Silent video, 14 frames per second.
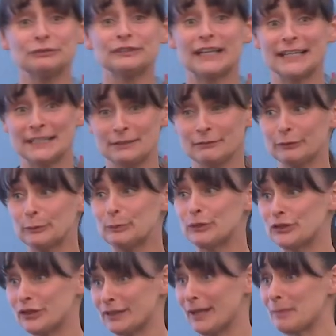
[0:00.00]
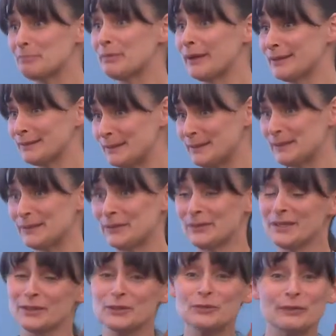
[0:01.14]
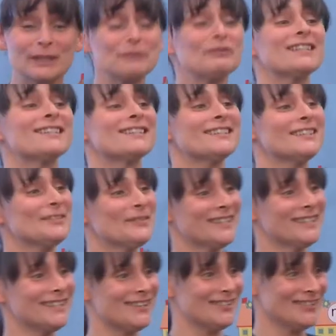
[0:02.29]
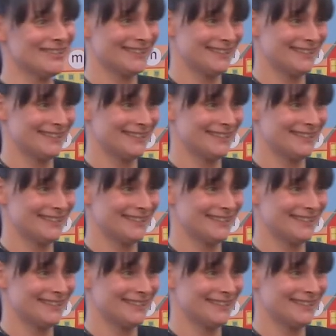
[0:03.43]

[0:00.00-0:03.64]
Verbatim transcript: fine for pushing that button. So another great reason to use the stairs.